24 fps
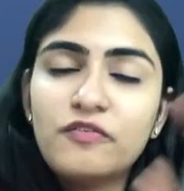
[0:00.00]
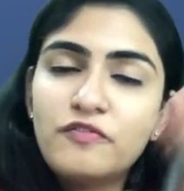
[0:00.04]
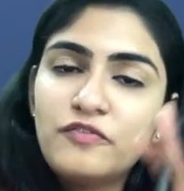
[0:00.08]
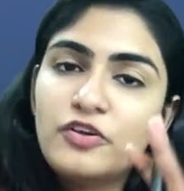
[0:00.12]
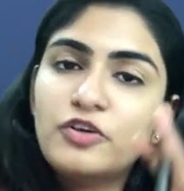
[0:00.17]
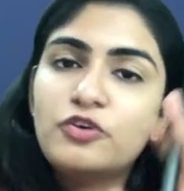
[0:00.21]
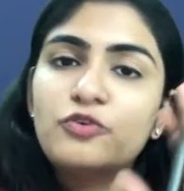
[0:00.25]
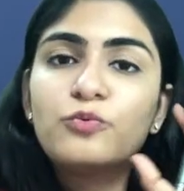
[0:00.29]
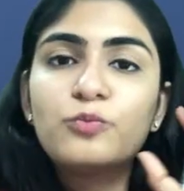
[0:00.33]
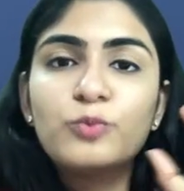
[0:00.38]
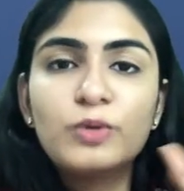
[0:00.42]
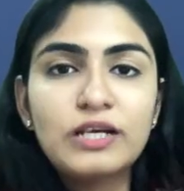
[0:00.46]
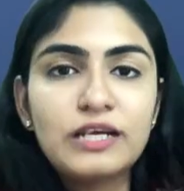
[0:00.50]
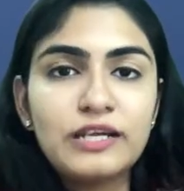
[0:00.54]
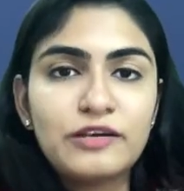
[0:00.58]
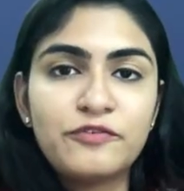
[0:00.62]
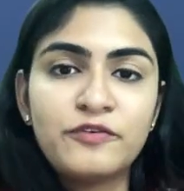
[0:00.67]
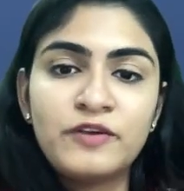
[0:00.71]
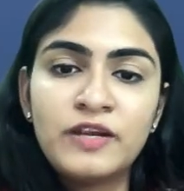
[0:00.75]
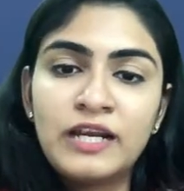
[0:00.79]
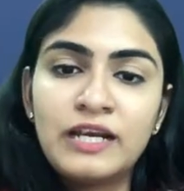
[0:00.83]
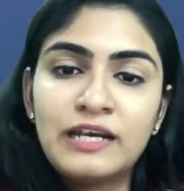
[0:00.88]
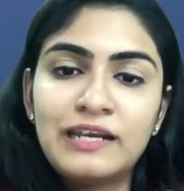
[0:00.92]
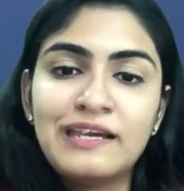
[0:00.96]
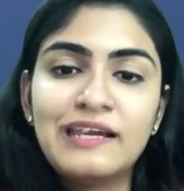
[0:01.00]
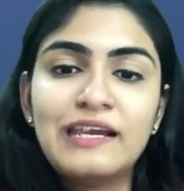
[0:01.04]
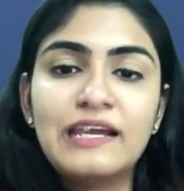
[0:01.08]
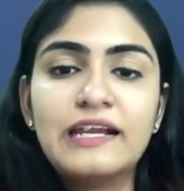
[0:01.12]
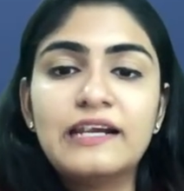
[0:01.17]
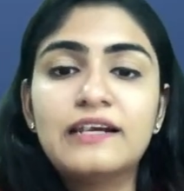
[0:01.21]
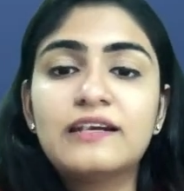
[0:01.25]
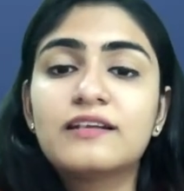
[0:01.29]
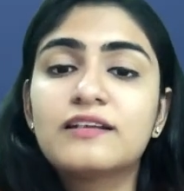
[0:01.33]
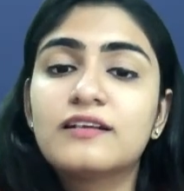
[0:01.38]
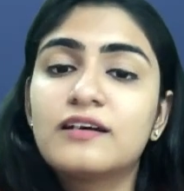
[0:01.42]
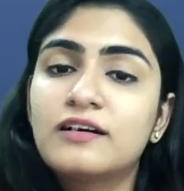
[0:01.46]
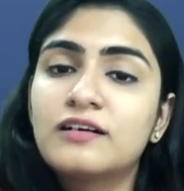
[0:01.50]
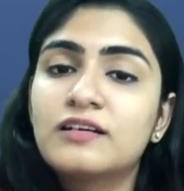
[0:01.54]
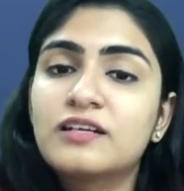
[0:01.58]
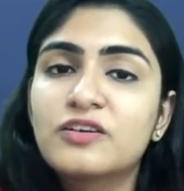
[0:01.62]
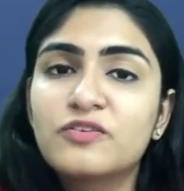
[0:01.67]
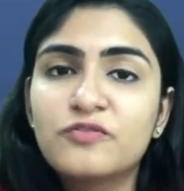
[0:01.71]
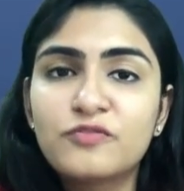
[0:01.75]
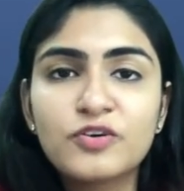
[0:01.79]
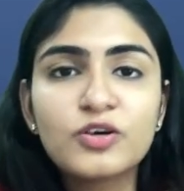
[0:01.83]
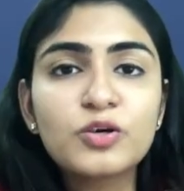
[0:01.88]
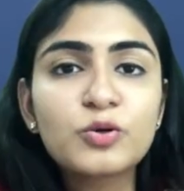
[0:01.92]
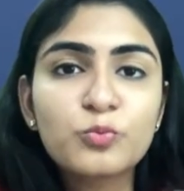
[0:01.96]
You will definitely get a
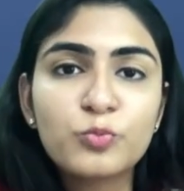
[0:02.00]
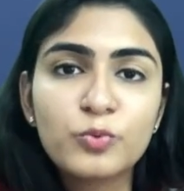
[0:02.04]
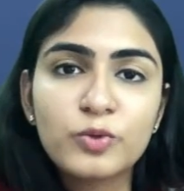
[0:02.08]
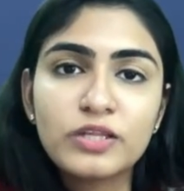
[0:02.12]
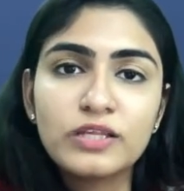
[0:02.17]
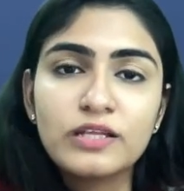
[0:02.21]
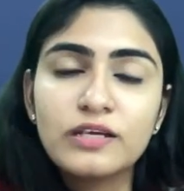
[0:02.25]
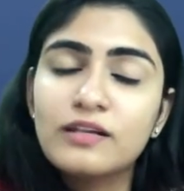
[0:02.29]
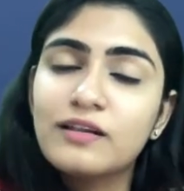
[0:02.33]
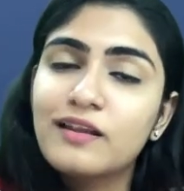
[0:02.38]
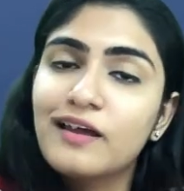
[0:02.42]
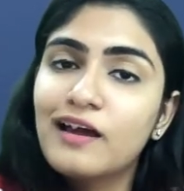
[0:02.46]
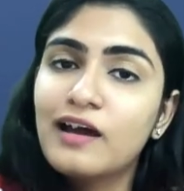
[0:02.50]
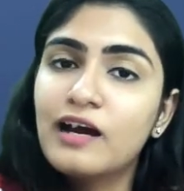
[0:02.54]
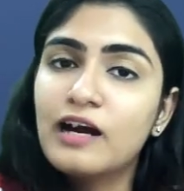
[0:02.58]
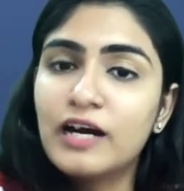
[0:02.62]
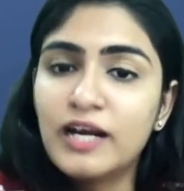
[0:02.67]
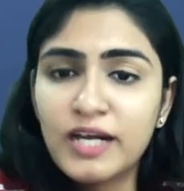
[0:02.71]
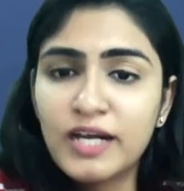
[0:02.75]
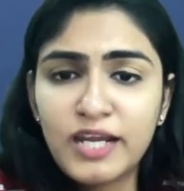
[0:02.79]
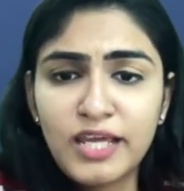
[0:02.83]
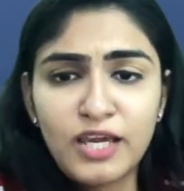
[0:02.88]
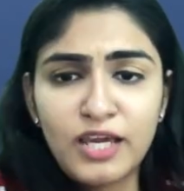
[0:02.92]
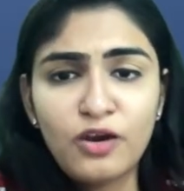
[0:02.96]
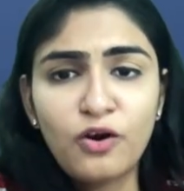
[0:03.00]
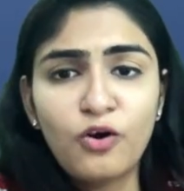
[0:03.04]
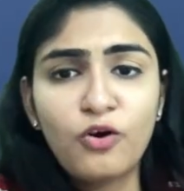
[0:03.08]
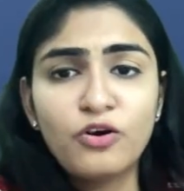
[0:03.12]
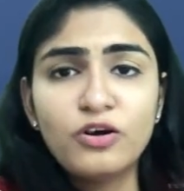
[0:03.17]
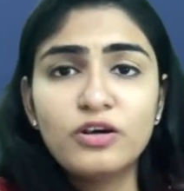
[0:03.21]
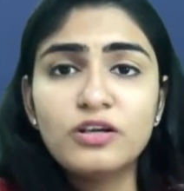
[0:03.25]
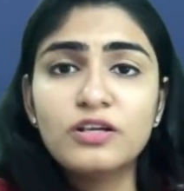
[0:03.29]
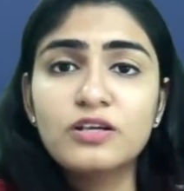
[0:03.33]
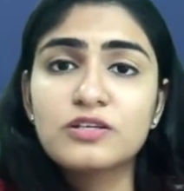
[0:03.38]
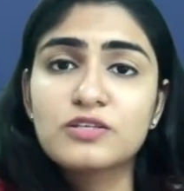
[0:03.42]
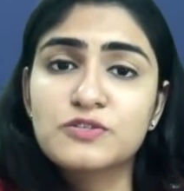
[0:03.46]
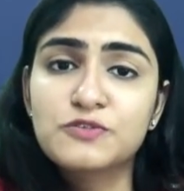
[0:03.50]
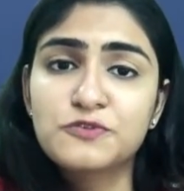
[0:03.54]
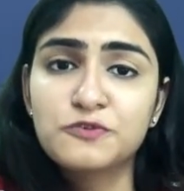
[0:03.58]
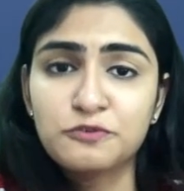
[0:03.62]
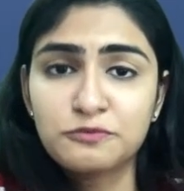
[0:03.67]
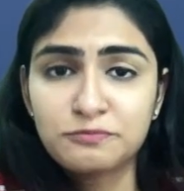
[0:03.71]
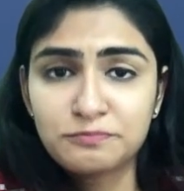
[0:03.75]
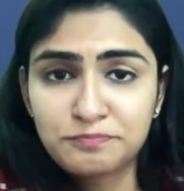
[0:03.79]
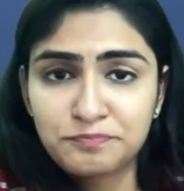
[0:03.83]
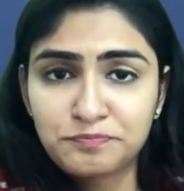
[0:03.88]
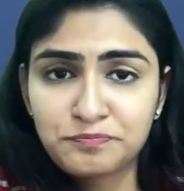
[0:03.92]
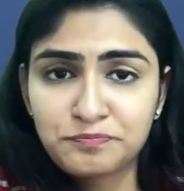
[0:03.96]
revert within a day or so.